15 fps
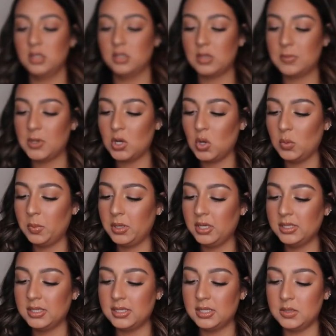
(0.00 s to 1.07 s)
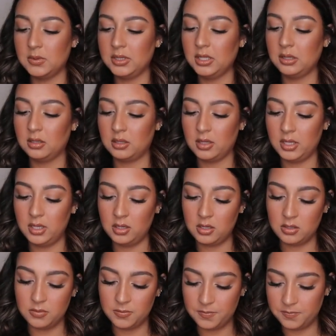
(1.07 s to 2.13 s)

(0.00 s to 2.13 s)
So I'm gonna open it to see what they look like.